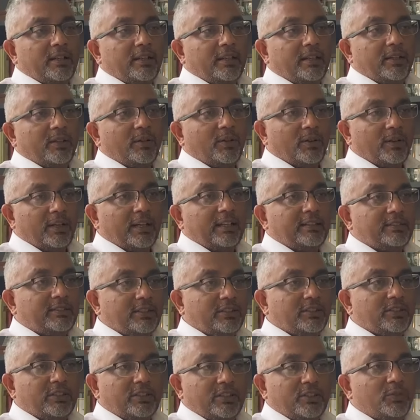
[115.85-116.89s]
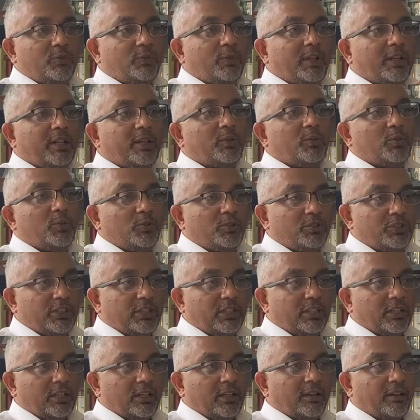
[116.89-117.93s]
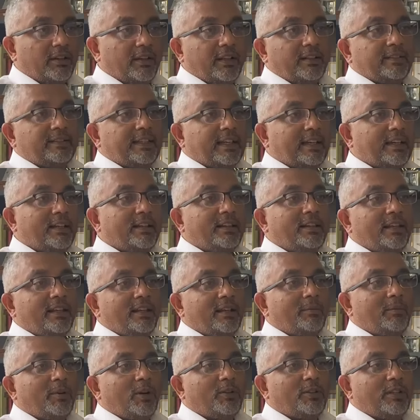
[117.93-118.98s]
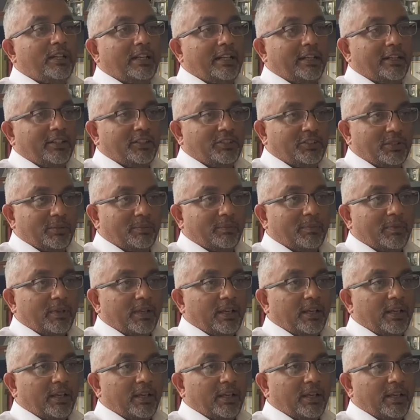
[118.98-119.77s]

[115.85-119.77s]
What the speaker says: in the organization is very crucial. Then second thing about the leadership.